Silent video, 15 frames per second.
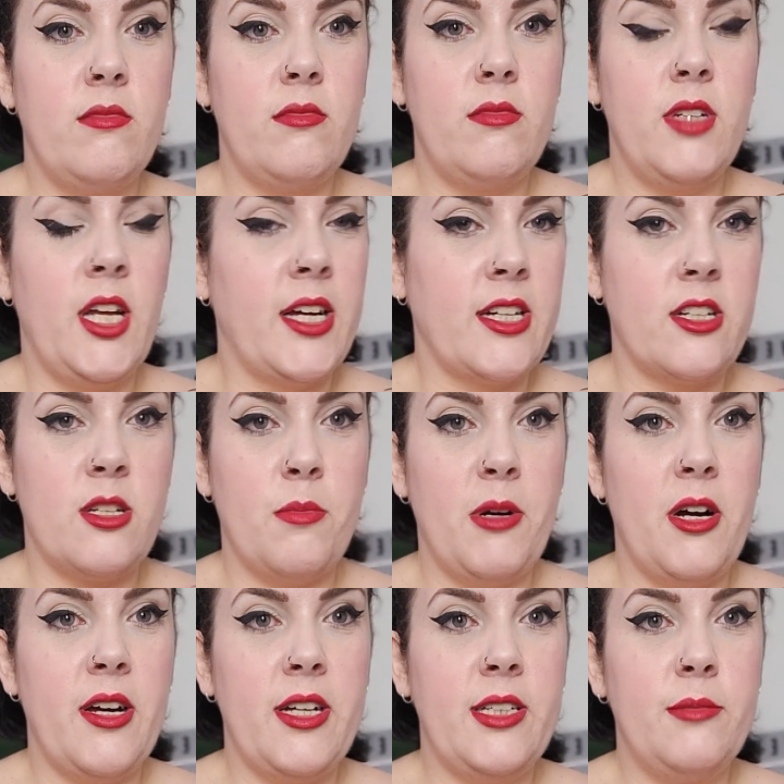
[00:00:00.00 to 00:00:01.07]
like to
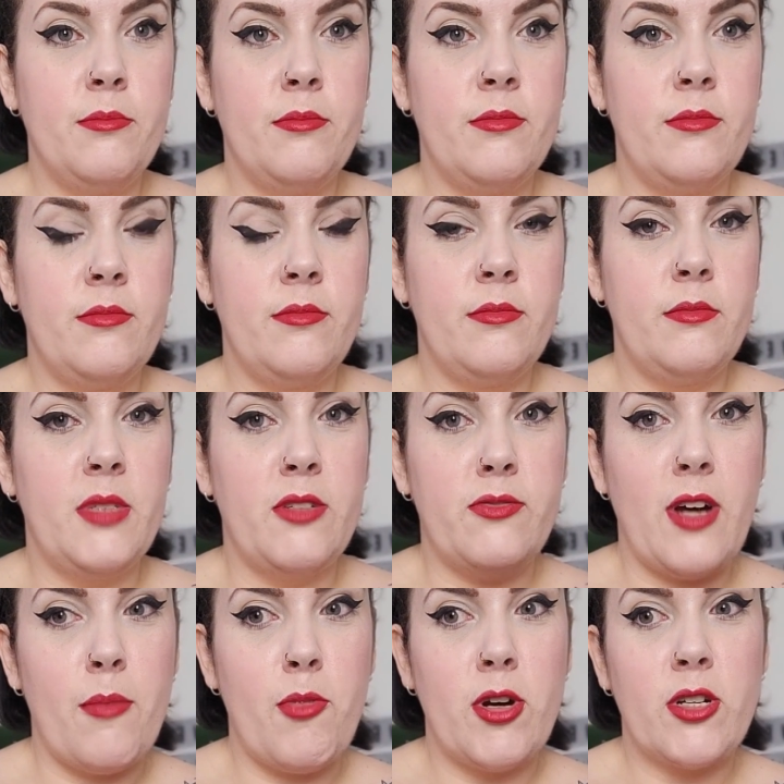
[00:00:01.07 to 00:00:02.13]
buy my
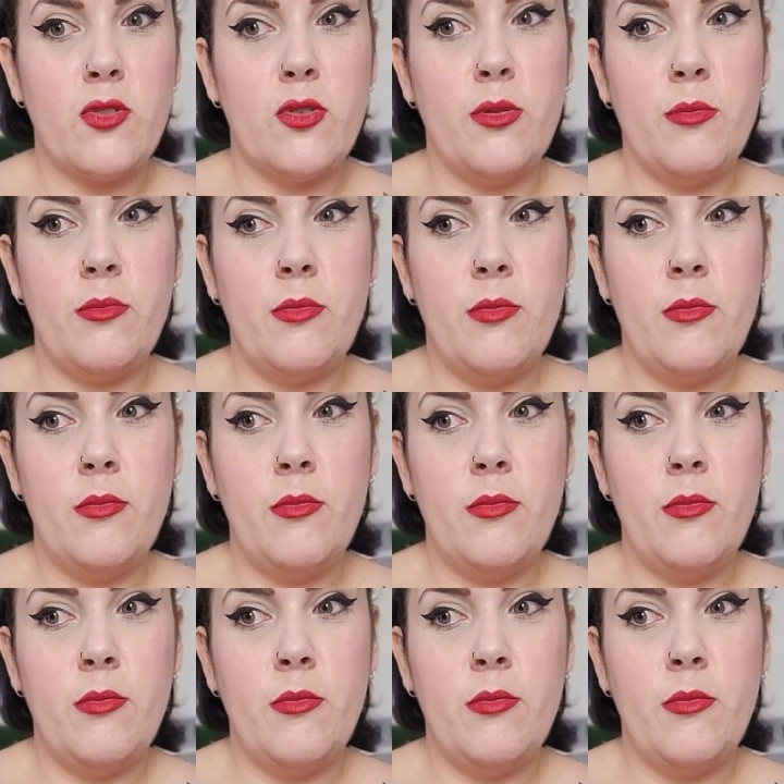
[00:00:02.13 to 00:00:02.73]
fabrics from